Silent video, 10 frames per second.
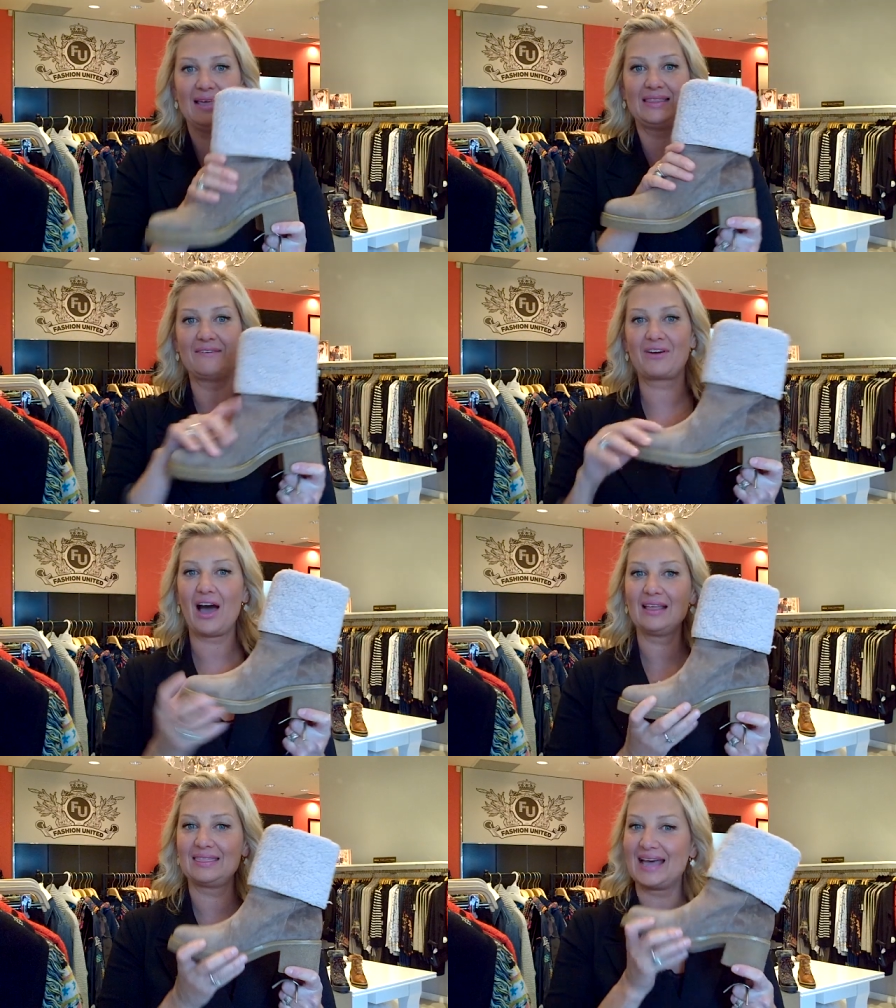They've
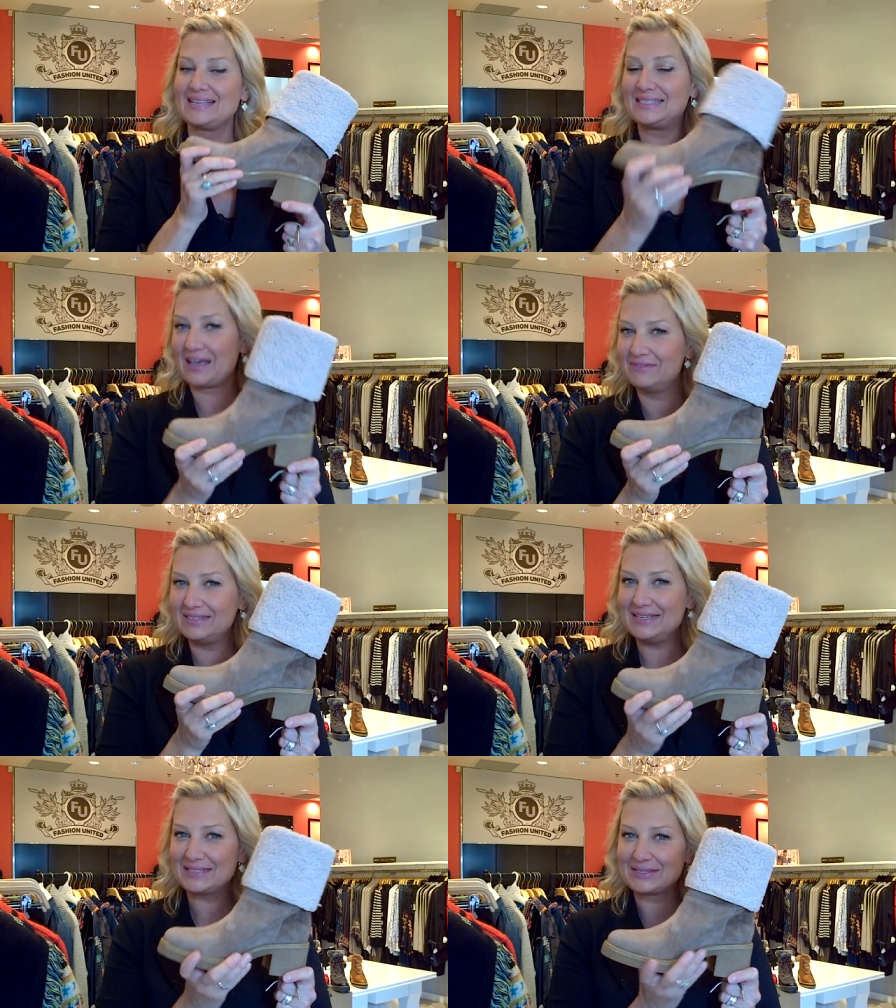got that
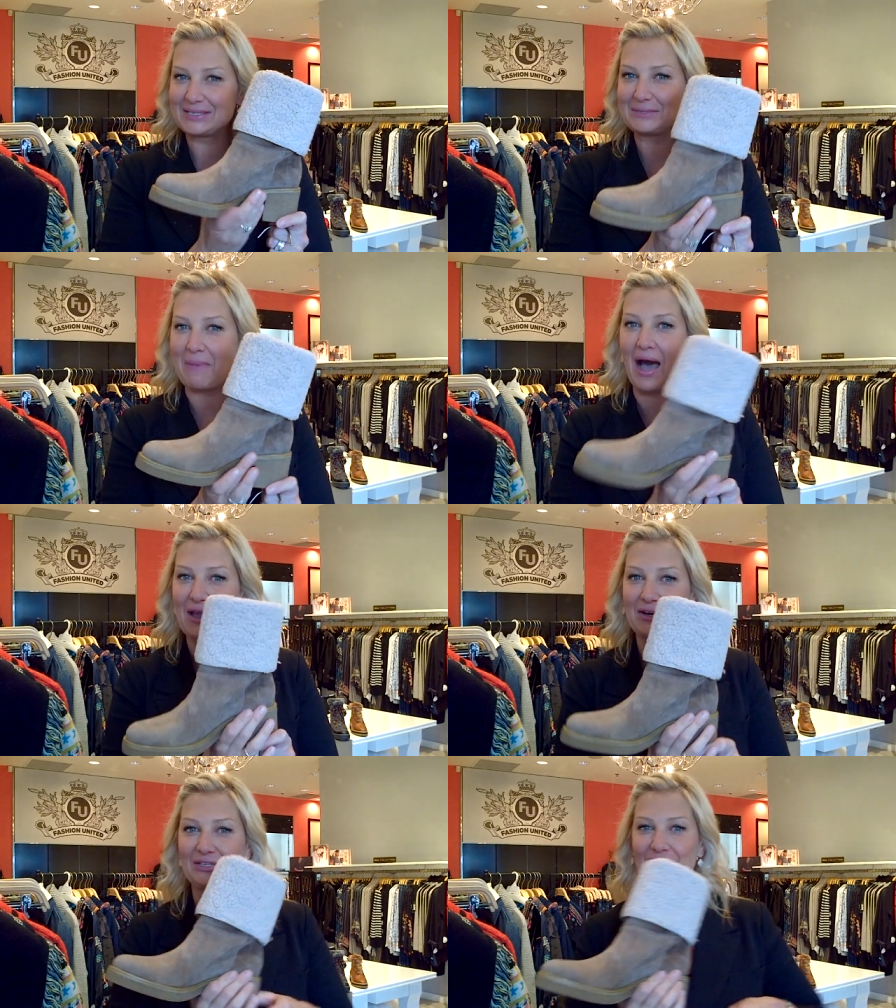70s
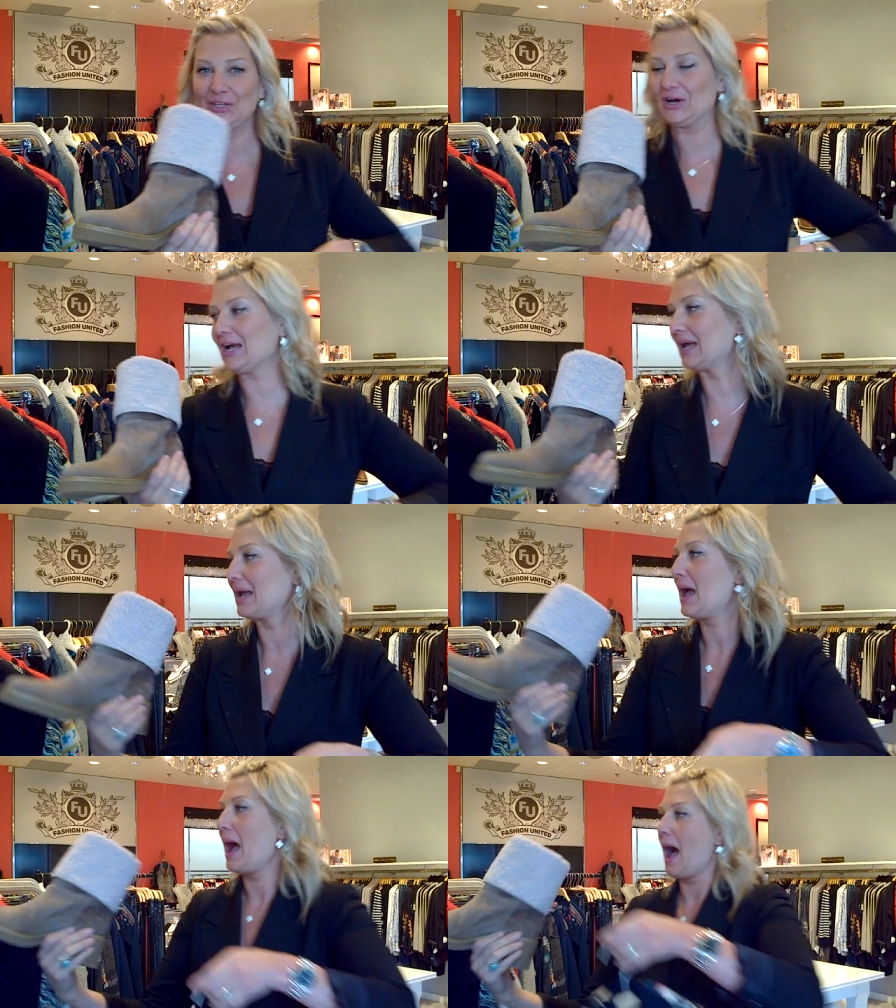inspired look
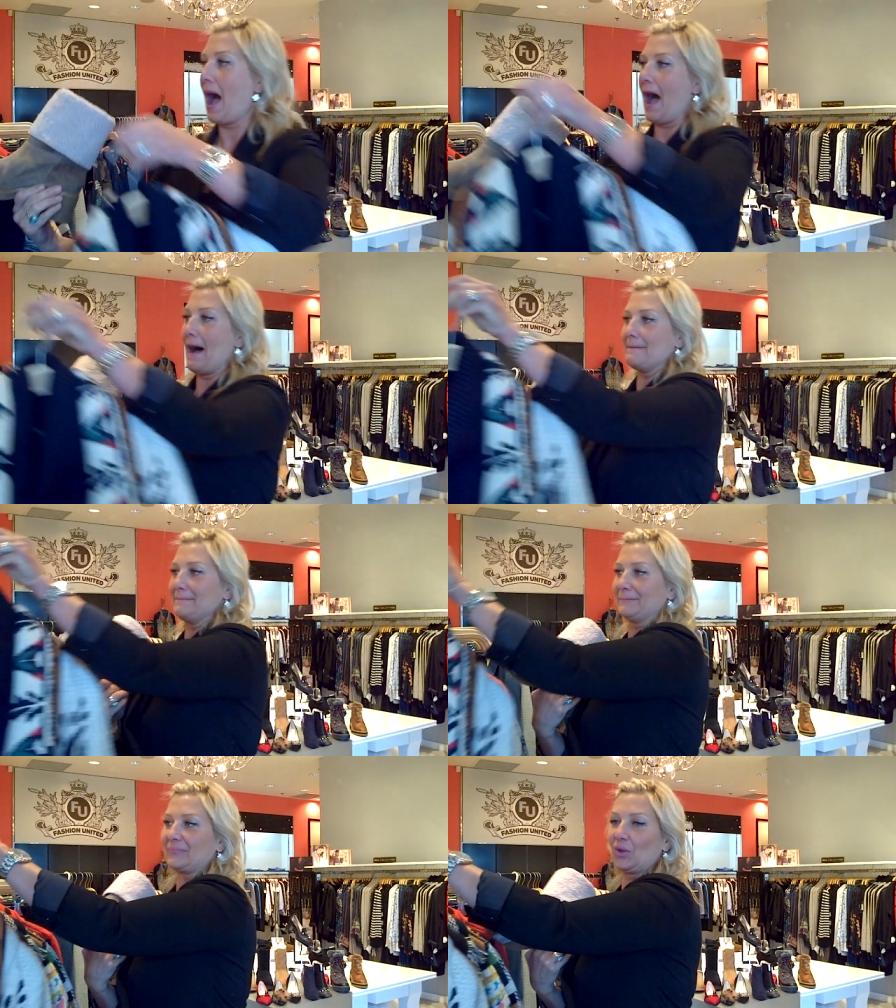
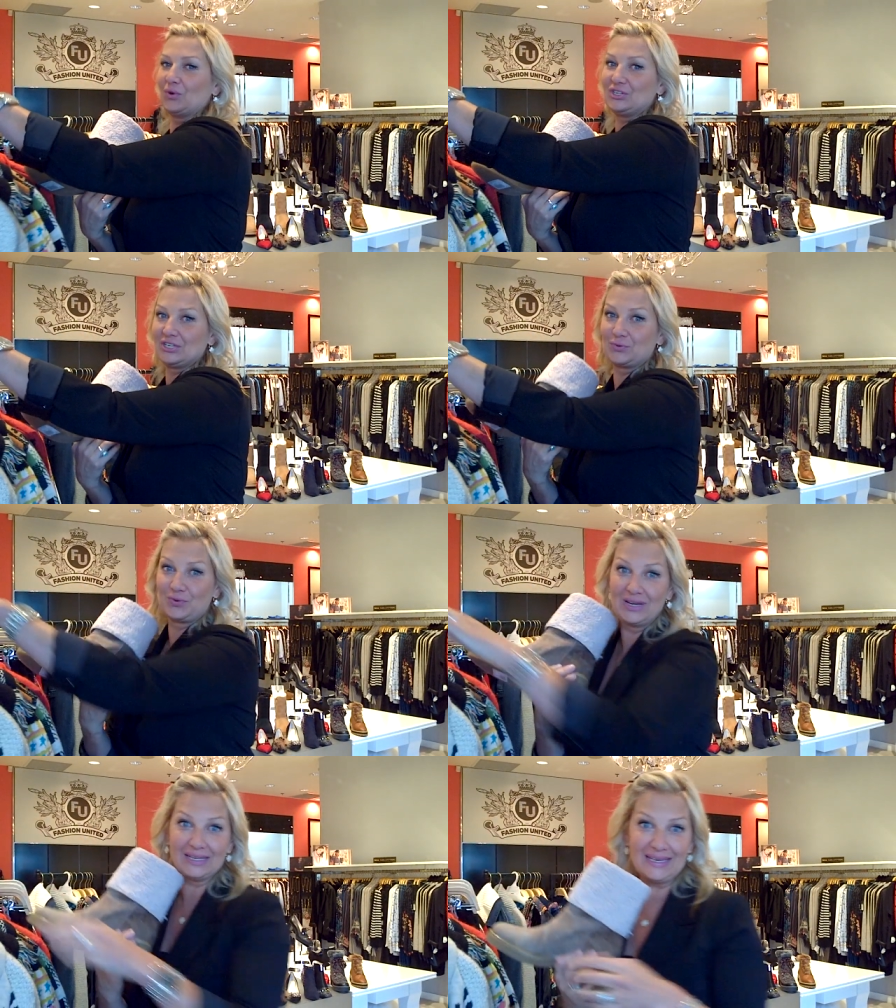um, which is
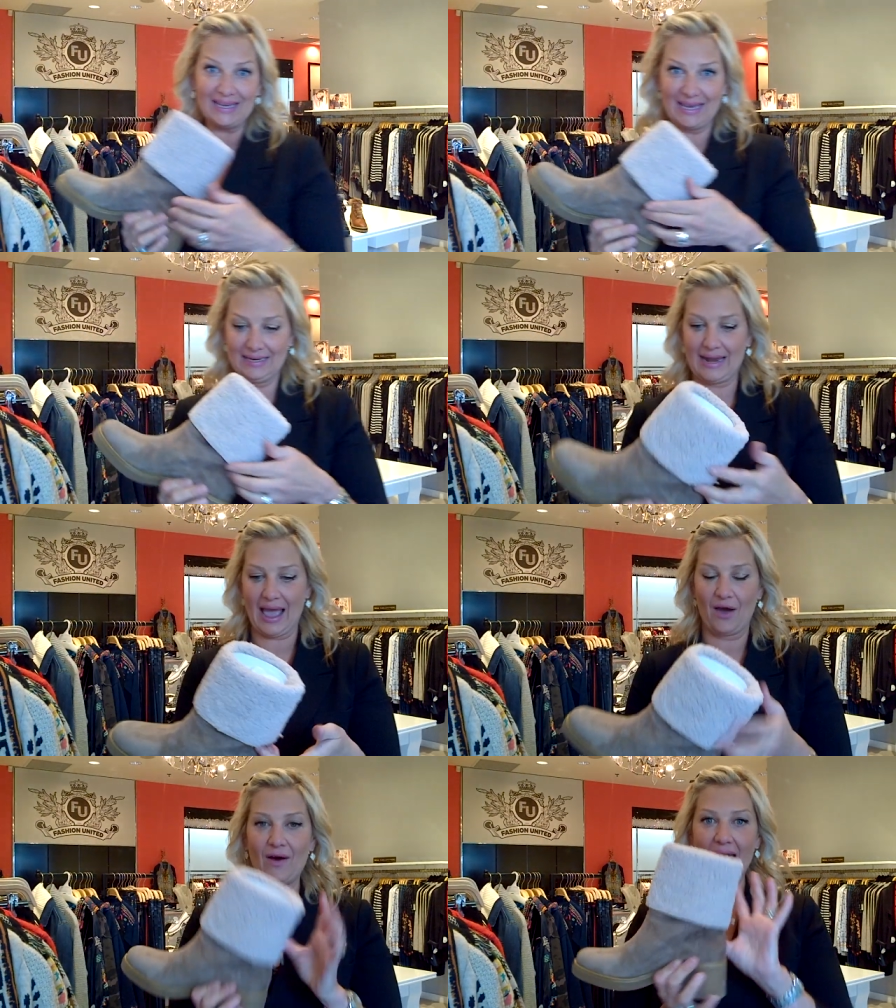really in
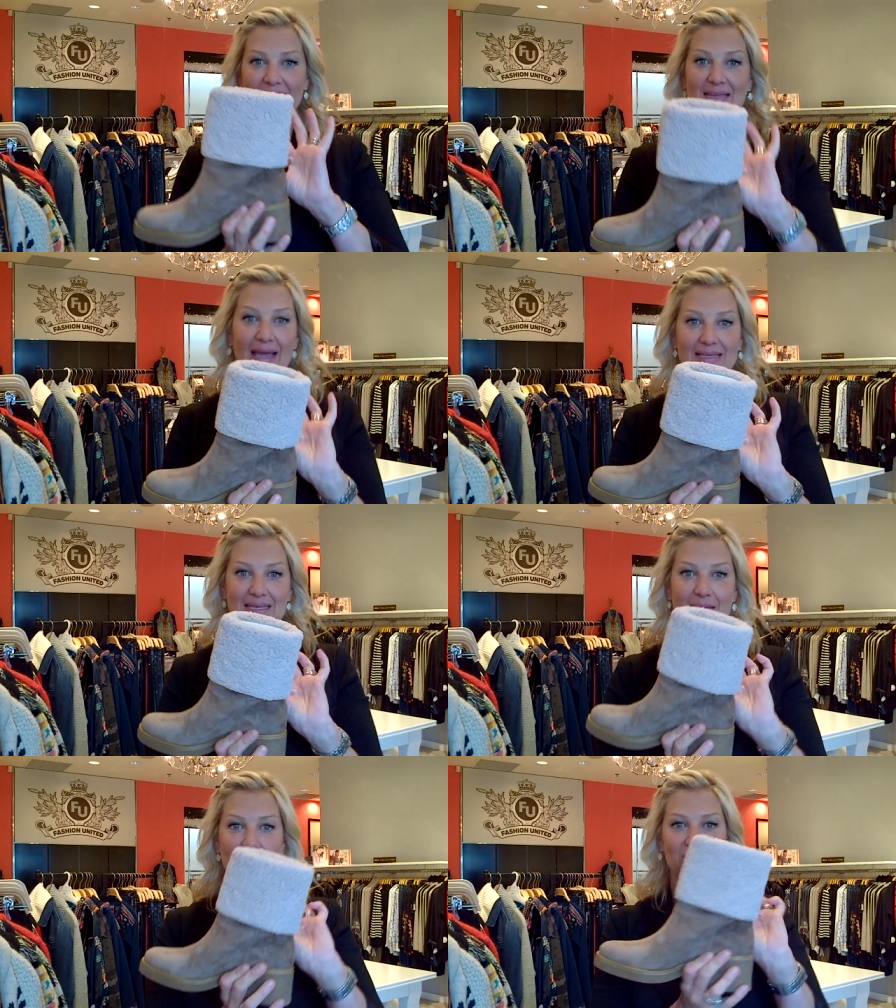now. And the nice
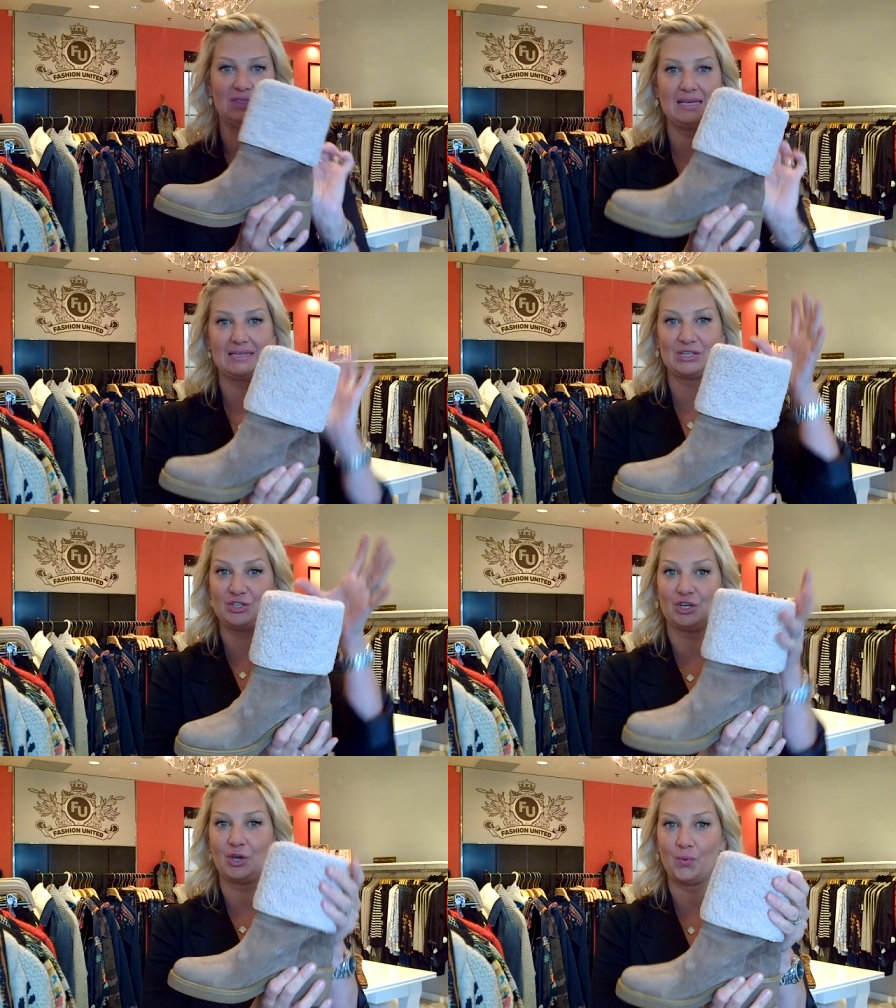thing about these is
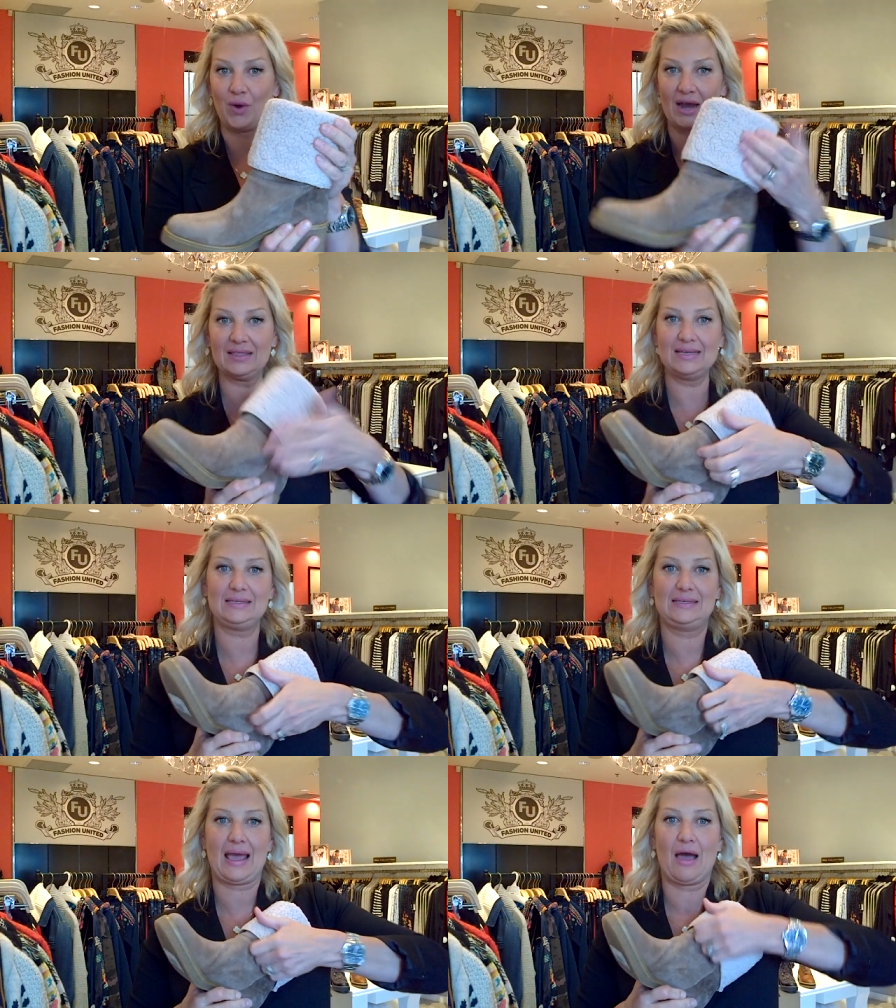you can wear
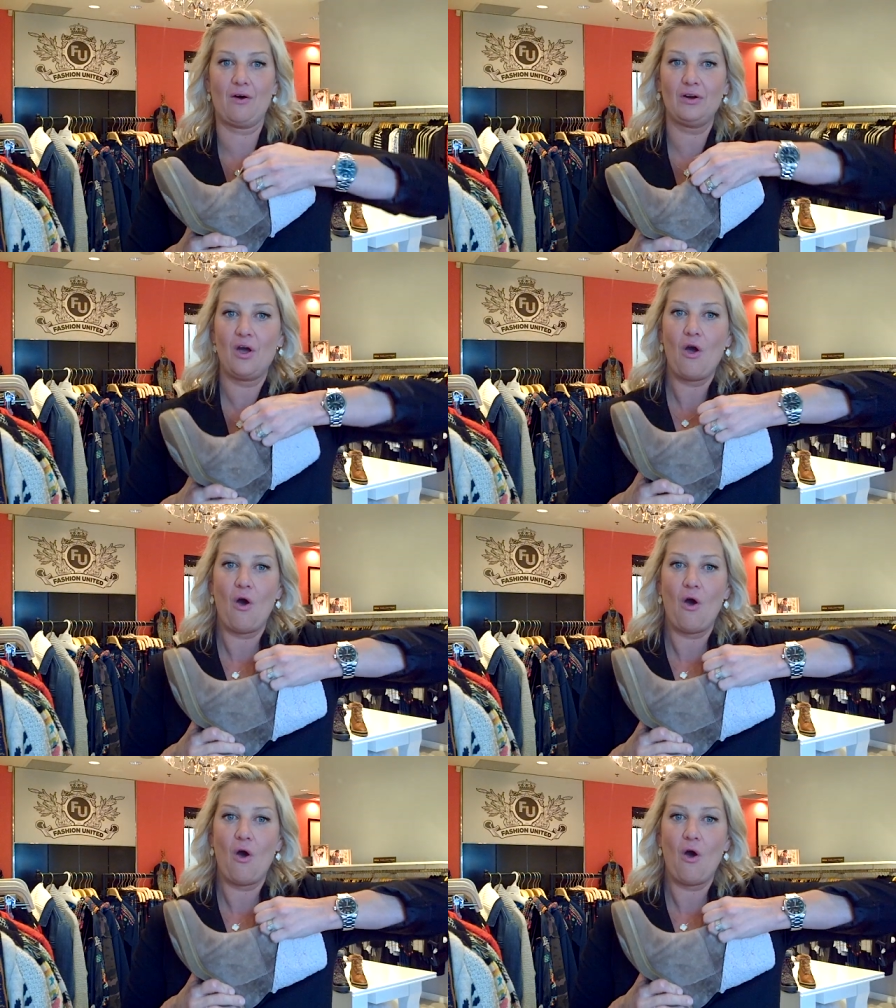this down